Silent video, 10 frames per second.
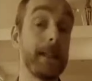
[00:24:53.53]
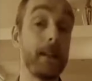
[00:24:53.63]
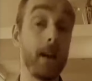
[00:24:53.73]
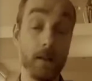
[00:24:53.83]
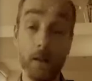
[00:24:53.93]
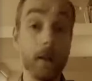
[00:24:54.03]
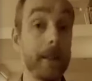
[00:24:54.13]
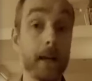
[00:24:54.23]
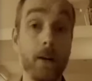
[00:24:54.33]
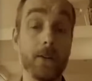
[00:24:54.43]
And a lot of
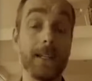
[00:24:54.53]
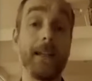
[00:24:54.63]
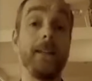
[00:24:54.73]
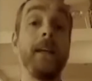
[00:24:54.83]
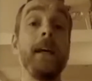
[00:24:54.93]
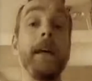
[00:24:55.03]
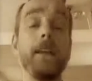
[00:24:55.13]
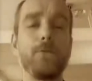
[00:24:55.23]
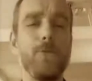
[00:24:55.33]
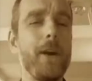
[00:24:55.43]
that content
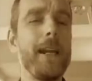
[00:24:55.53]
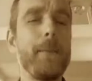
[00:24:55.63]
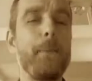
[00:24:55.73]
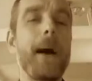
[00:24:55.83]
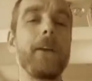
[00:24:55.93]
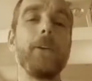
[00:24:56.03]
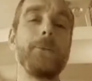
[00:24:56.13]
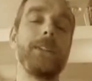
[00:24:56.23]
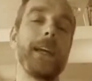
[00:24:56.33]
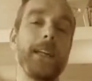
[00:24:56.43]
is really bang up
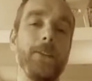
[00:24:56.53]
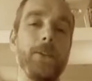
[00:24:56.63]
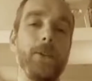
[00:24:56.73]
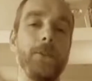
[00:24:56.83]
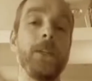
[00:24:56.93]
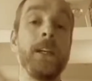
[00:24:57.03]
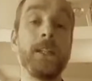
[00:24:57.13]
to date news.